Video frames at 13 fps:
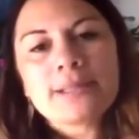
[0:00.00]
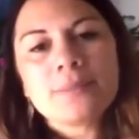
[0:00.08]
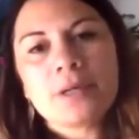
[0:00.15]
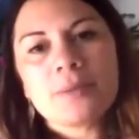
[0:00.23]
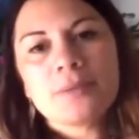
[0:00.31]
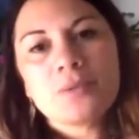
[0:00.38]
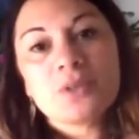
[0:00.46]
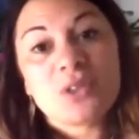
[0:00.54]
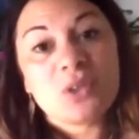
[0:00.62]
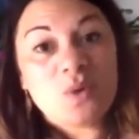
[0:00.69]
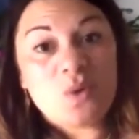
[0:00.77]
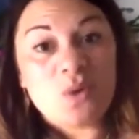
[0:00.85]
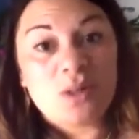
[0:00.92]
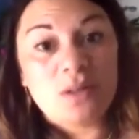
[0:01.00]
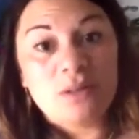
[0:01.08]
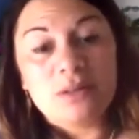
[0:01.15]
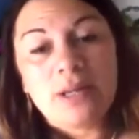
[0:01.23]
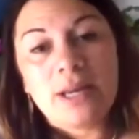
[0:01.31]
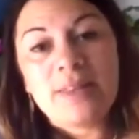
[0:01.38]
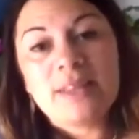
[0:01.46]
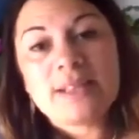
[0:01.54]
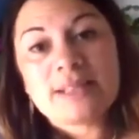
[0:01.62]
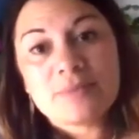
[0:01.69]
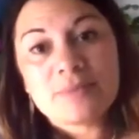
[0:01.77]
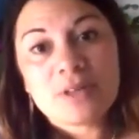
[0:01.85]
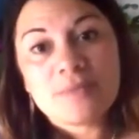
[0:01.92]
sometimes will just talk, and then
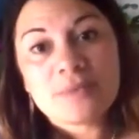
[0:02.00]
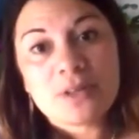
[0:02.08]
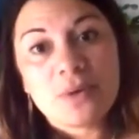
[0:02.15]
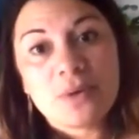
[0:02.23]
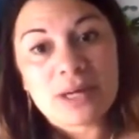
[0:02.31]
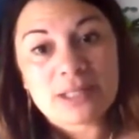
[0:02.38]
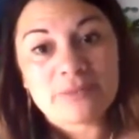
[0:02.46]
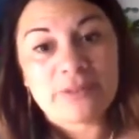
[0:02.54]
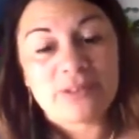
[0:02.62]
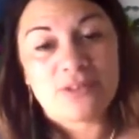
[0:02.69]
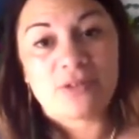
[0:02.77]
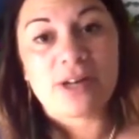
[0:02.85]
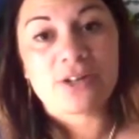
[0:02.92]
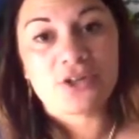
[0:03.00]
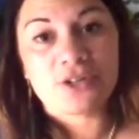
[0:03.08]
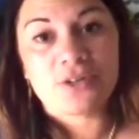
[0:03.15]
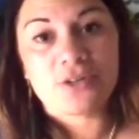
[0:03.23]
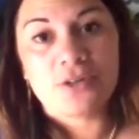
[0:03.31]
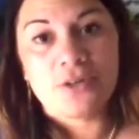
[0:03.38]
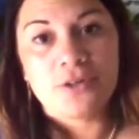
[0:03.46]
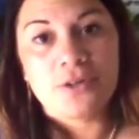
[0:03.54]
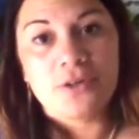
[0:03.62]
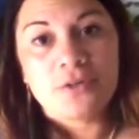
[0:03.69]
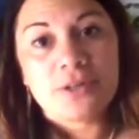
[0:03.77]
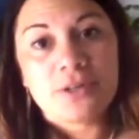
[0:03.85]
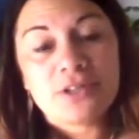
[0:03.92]
sometimes I will ask for interaction.
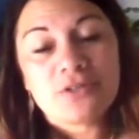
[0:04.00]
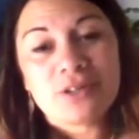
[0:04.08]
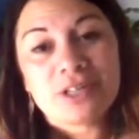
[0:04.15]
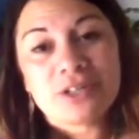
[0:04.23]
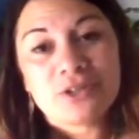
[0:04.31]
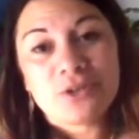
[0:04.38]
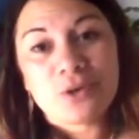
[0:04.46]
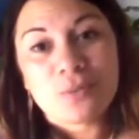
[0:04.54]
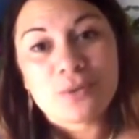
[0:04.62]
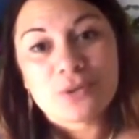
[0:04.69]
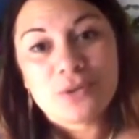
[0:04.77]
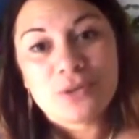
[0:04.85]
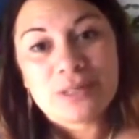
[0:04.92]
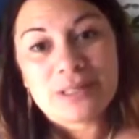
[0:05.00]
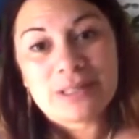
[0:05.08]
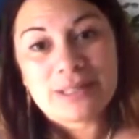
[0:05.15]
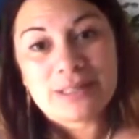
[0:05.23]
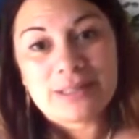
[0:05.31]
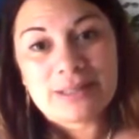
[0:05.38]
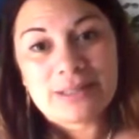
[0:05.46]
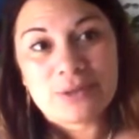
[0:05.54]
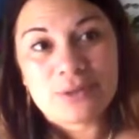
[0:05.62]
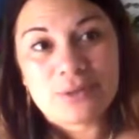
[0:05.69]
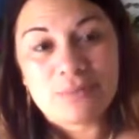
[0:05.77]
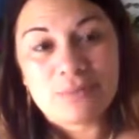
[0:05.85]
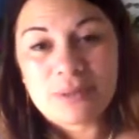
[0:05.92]
So interaction is your opportunity
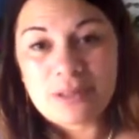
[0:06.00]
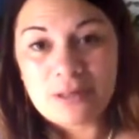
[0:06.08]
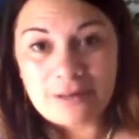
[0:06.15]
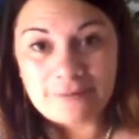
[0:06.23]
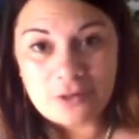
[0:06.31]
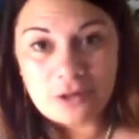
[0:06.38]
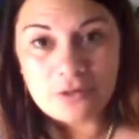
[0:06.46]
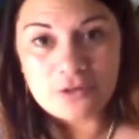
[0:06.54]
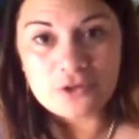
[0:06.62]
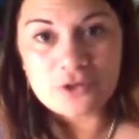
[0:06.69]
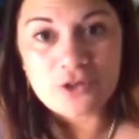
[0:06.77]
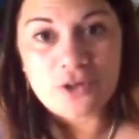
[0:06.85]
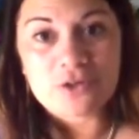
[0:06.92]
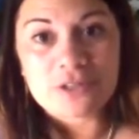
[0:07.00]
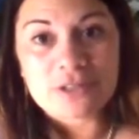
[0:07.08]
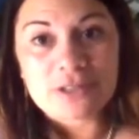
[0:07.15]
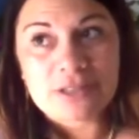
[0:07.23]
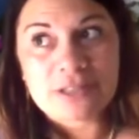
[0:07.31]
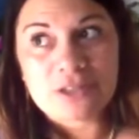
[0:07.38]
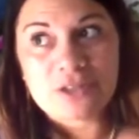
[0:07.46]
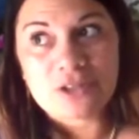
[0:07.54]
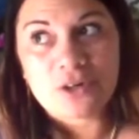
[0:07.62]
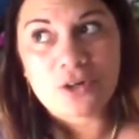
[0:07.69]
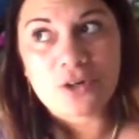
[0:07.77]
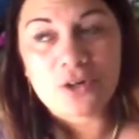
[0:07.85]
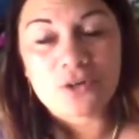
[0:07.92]
to be life coach, to get
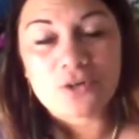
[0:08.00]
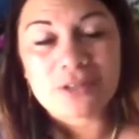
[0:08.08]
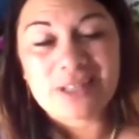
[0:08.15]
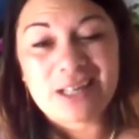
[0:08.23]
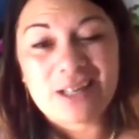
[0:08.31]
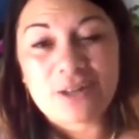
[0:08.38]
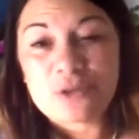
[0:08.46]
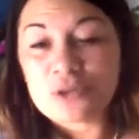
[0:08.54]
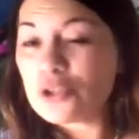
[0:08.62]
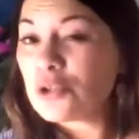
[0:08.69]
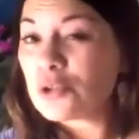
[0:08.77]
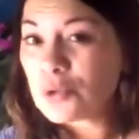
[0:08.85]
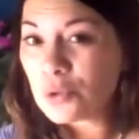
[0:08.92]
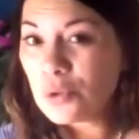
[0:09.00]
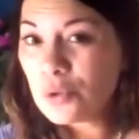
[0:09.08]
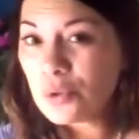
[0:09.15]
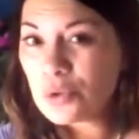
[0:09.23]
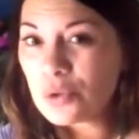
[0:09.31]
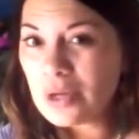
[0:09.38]
close to your truth,